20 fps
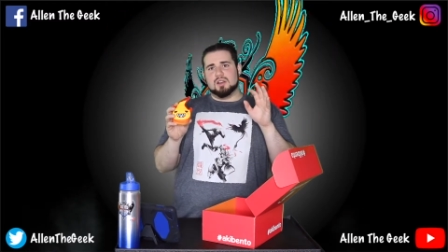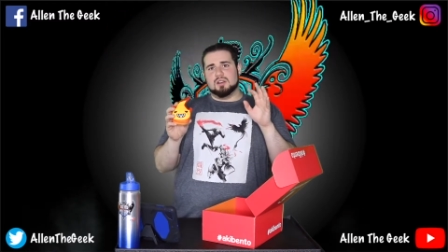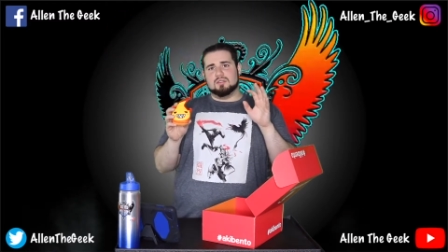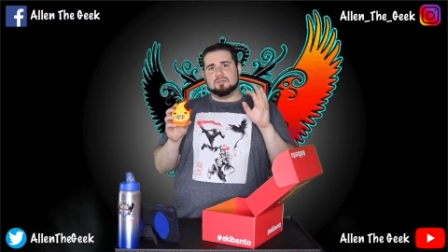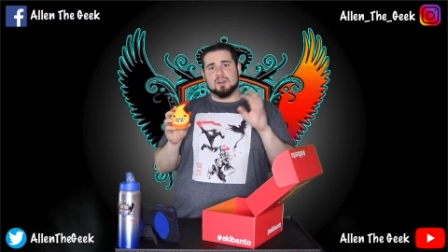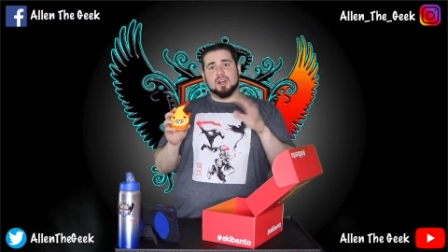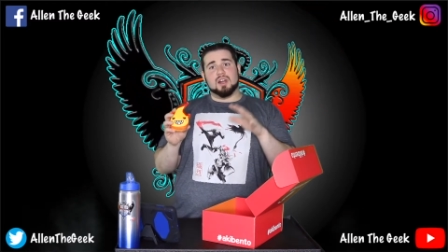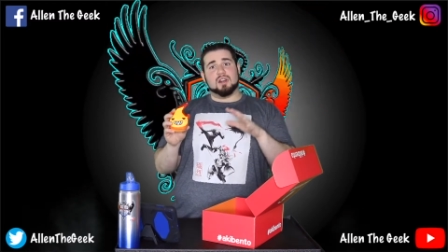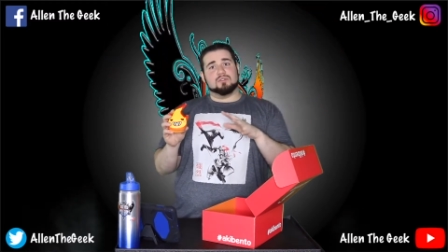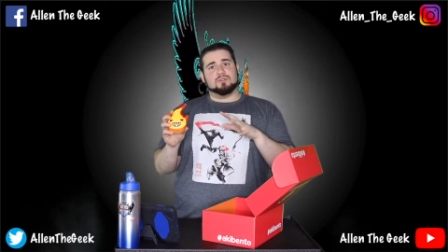
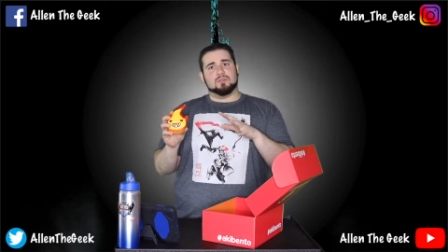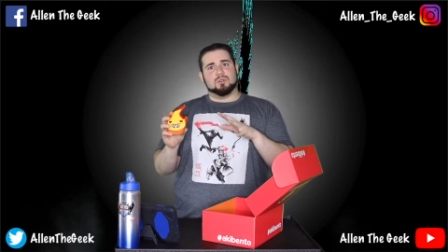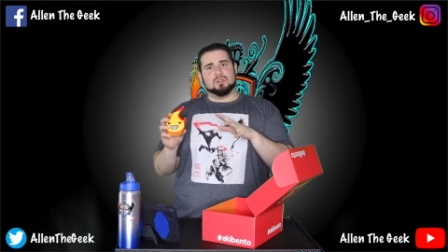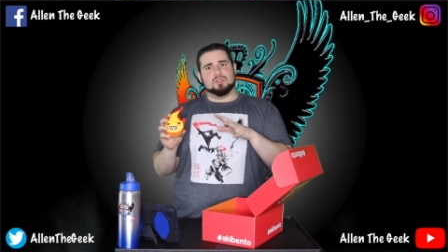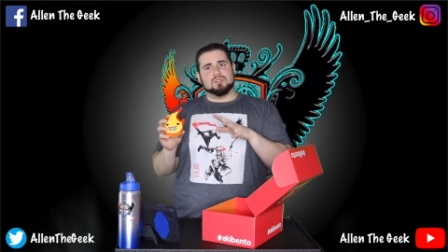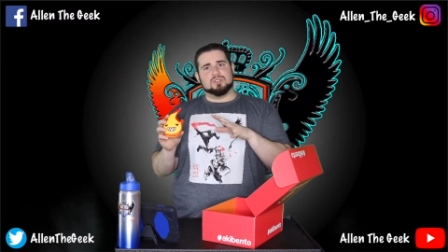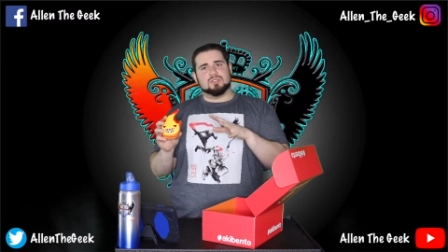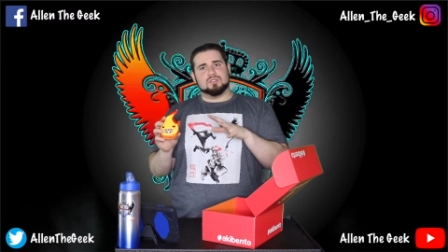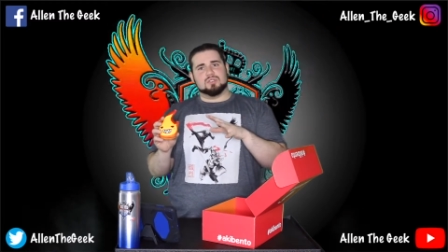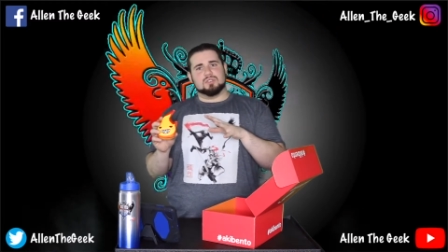Fire
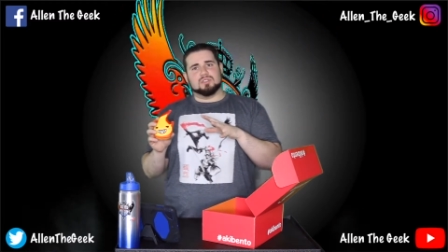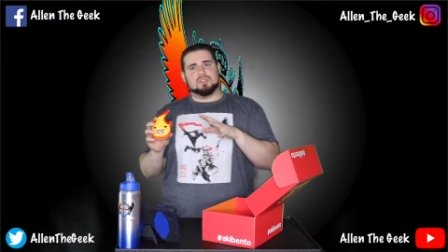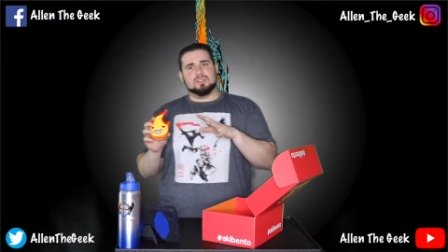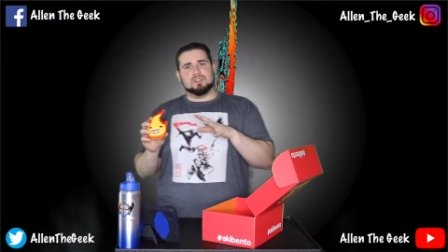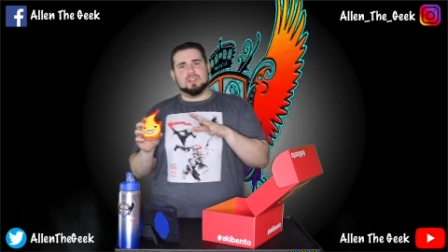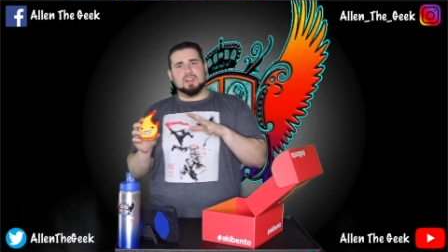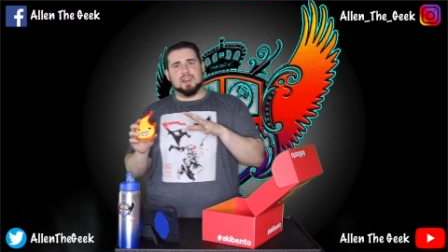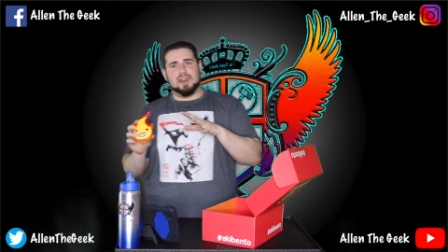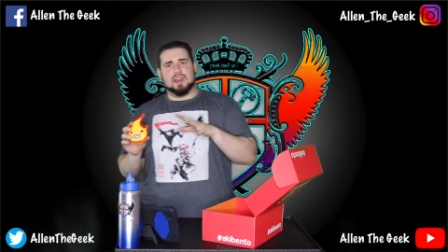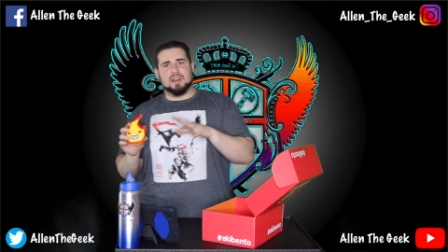Force,
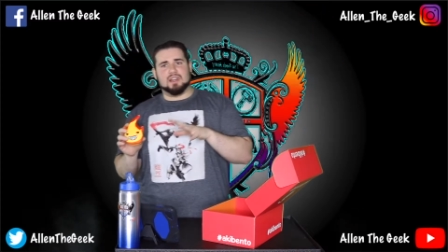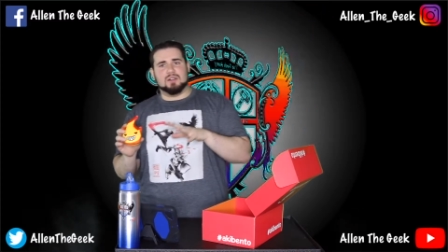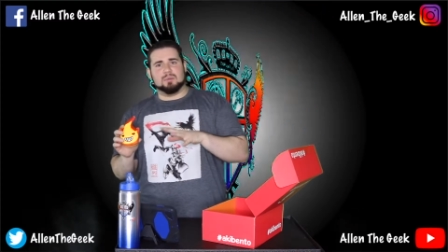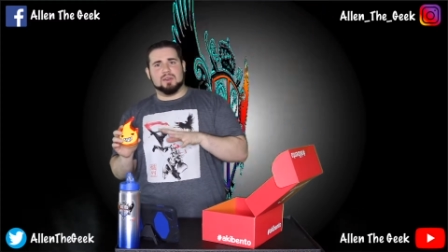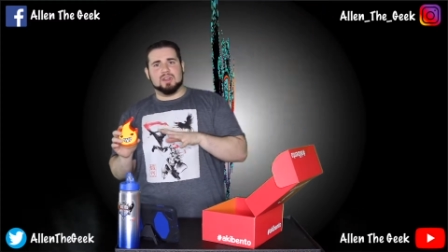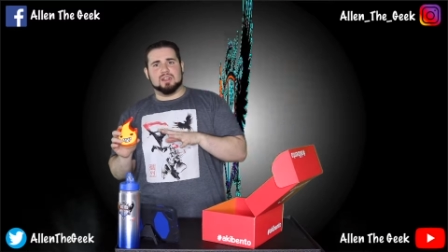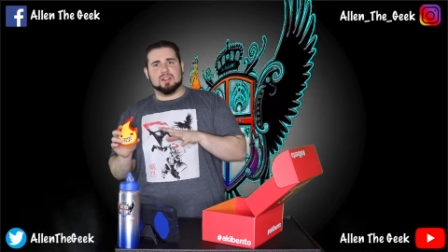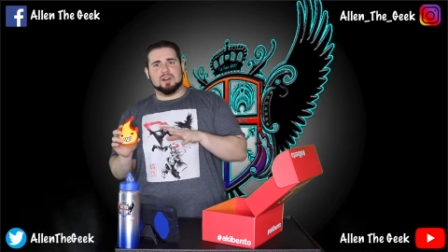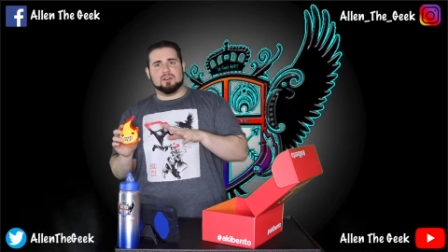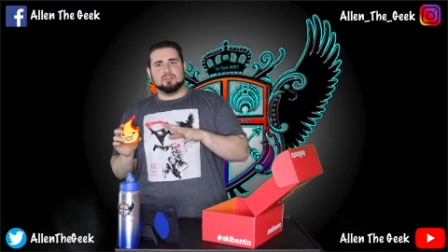the
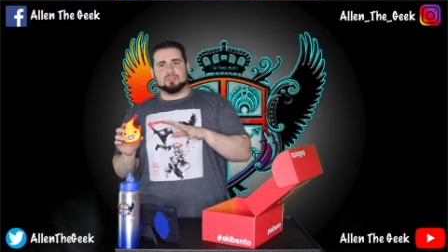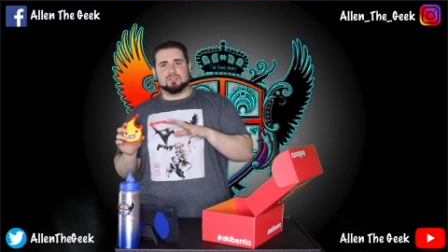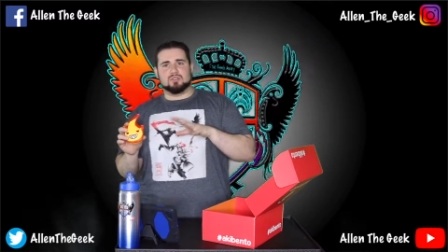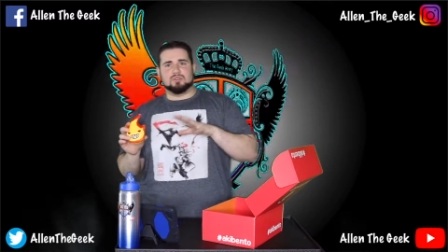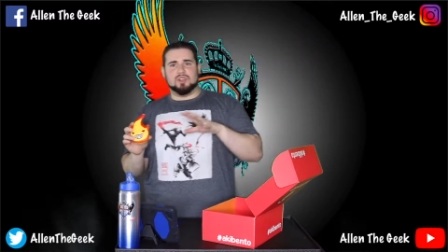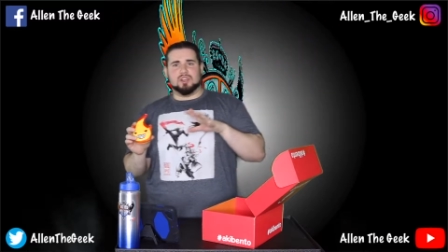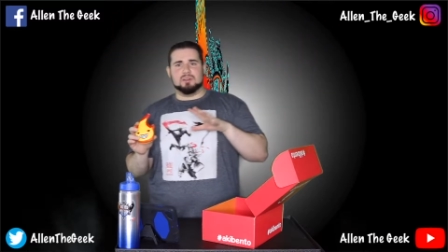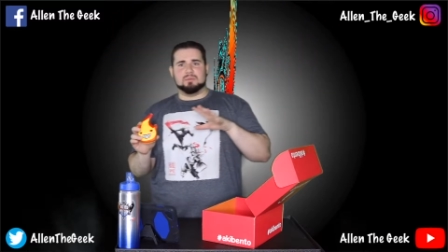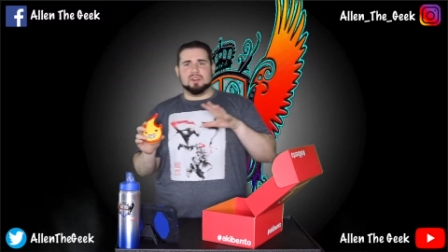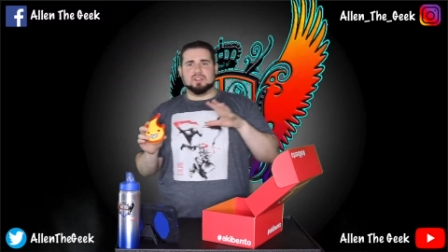anime that was
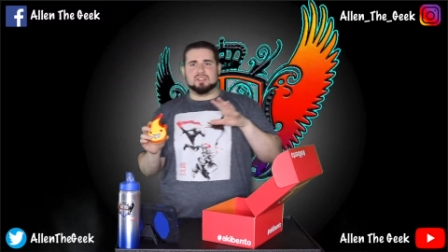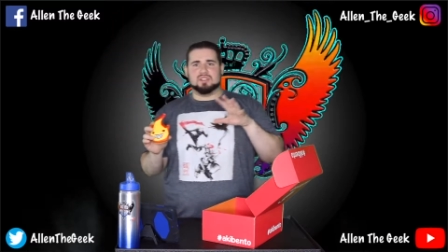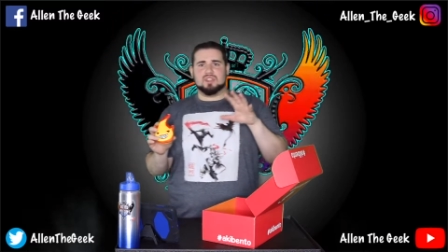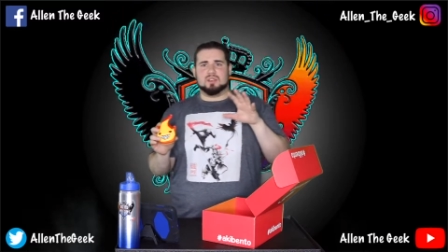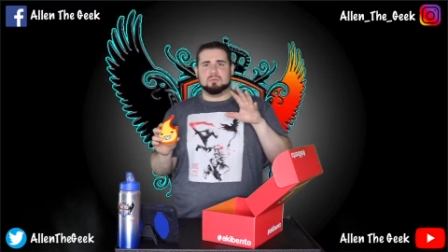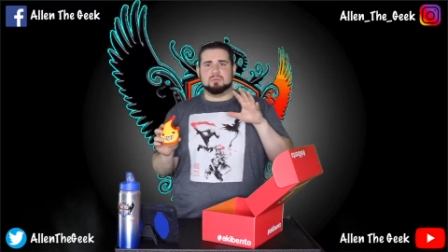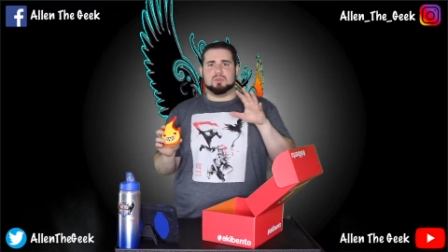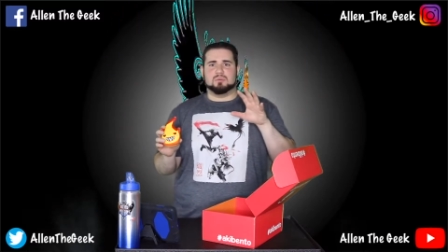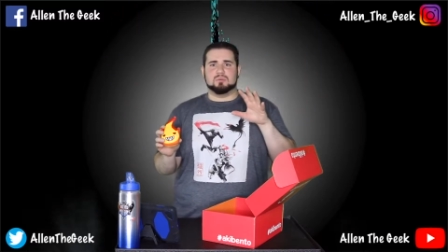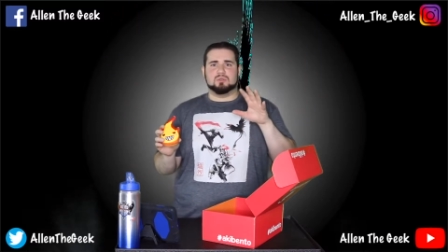created by the same
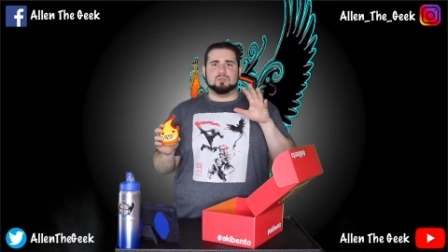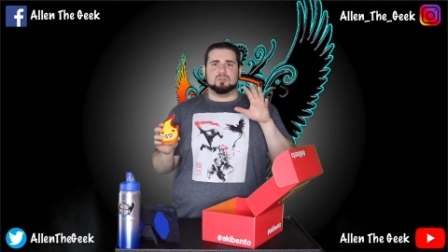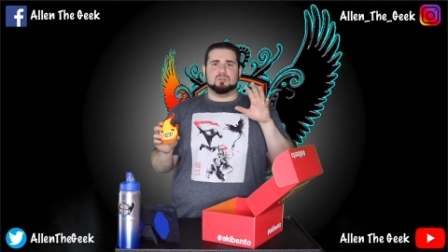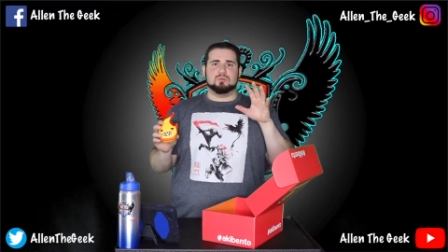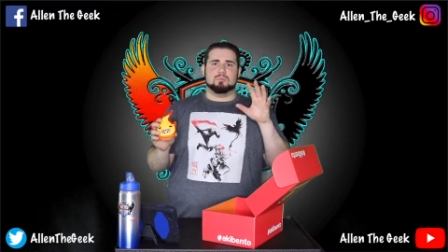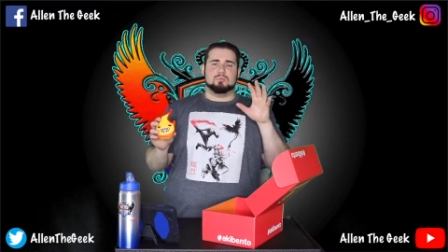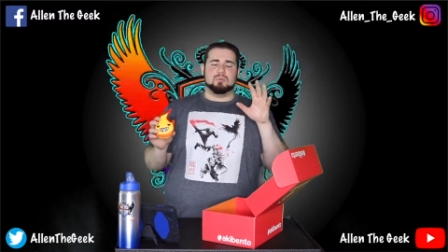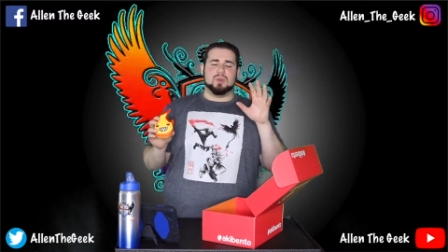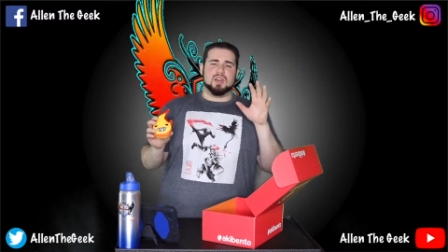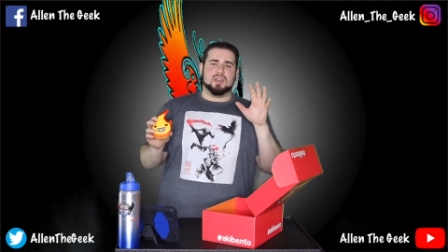people who
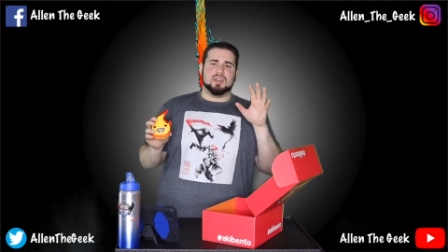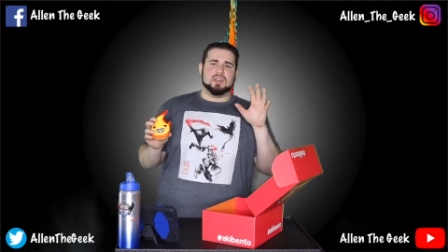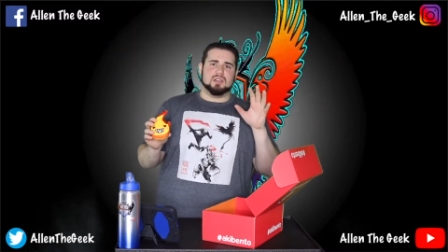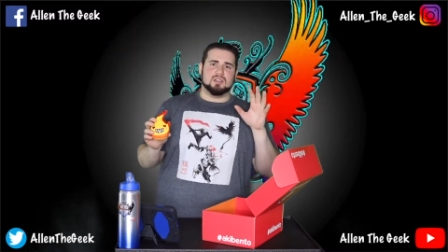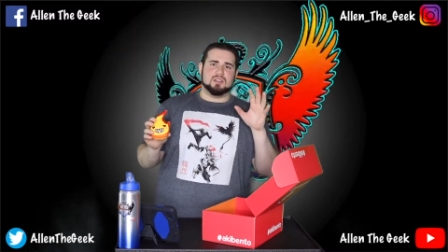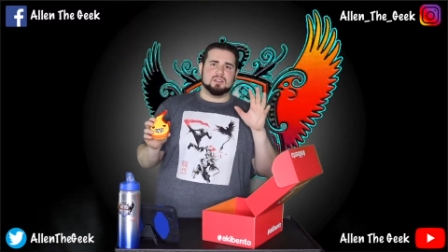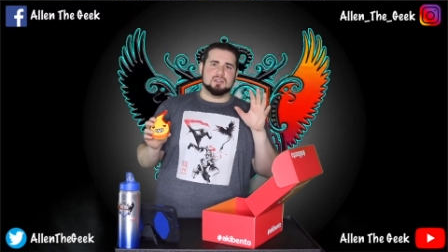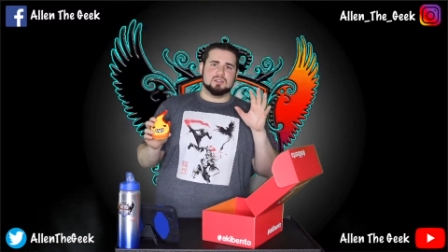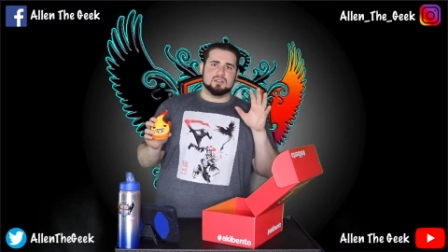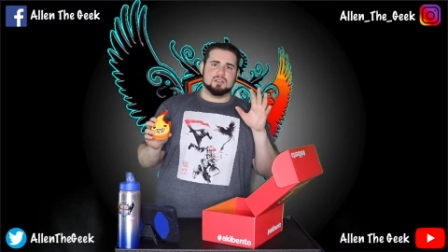
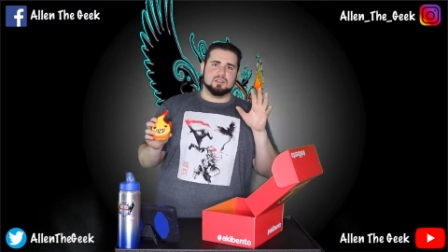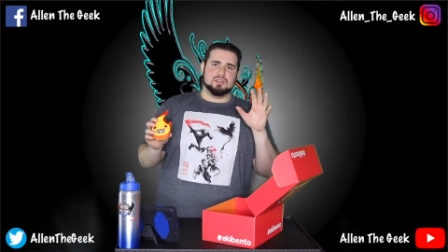made